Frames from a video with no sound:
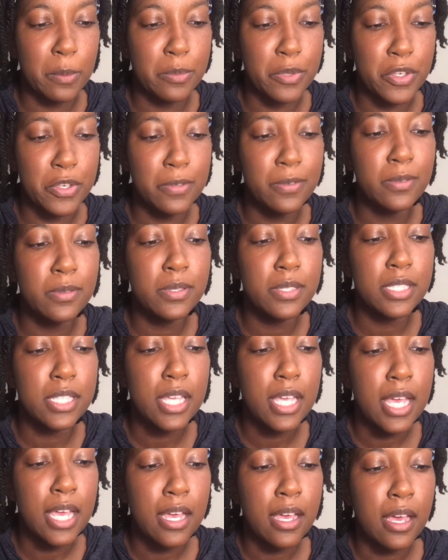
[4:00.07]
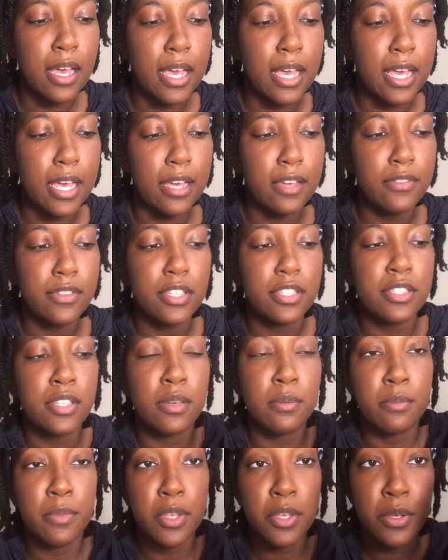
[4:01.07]
Amuse. I have this
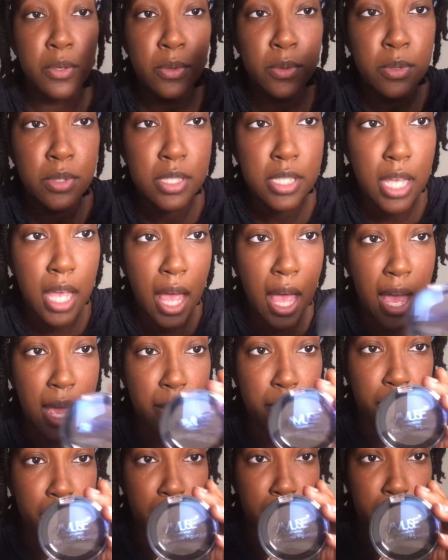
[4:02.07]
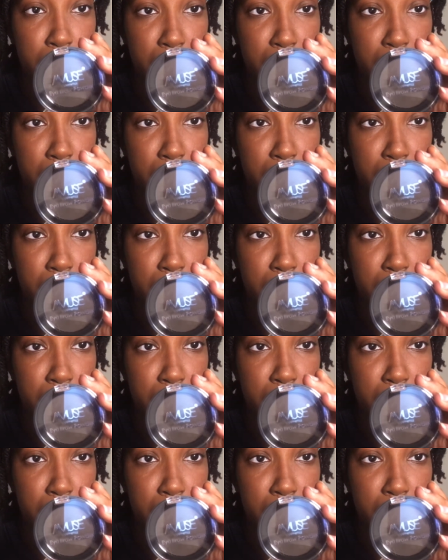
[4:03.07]
Amuse eyebrow